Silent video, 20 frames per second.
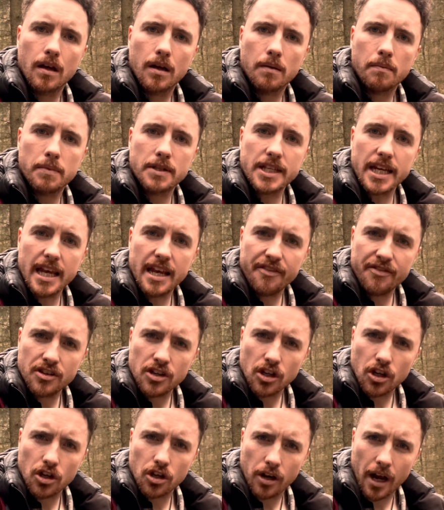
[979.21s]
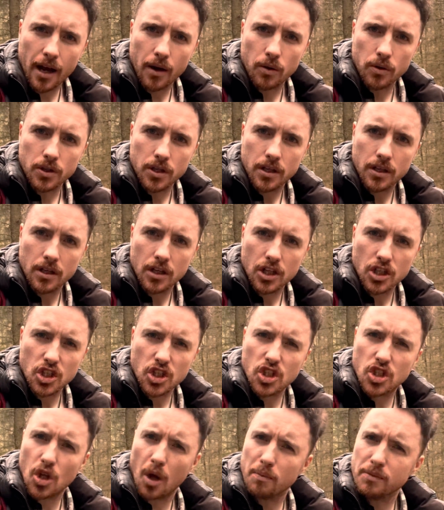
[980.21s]
But even the crowd
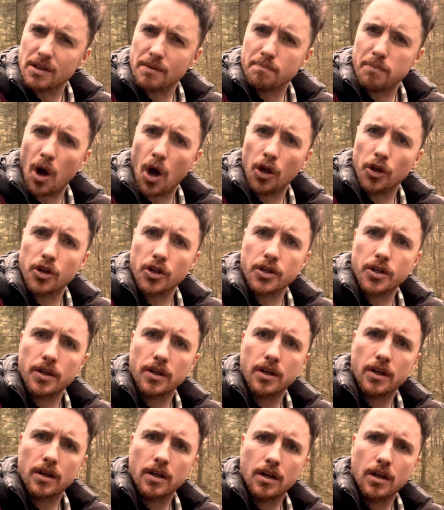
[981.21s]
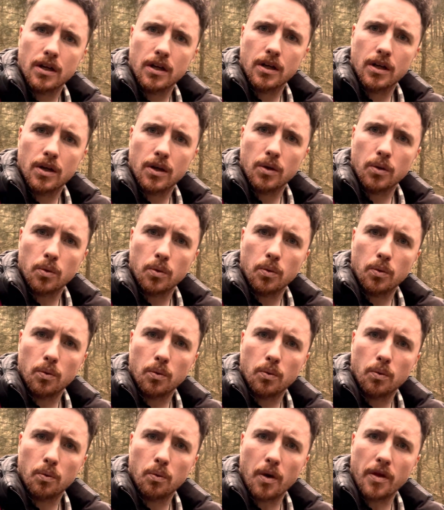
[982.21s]
stopped and pondered
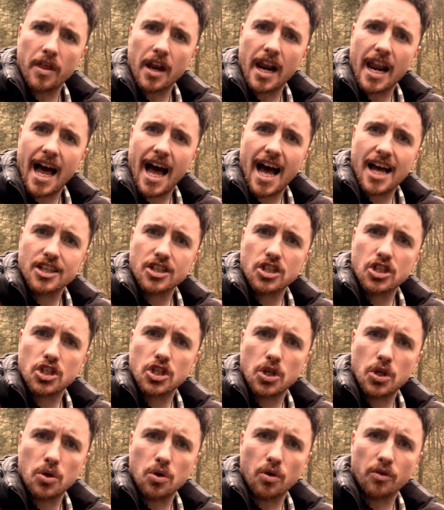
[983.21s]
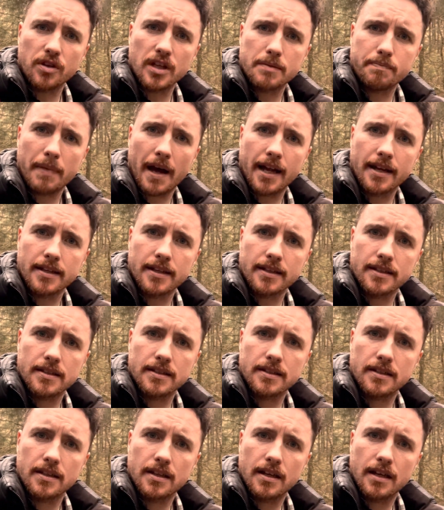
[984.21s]
when the last two of these
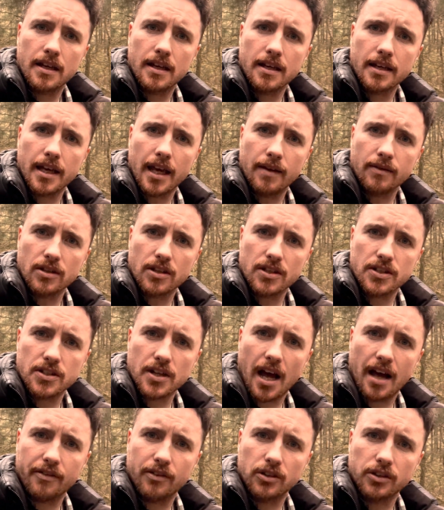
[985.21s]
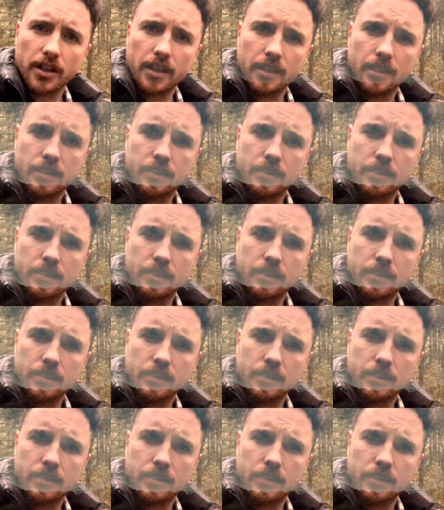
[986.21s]
bandits came to the scaffolding.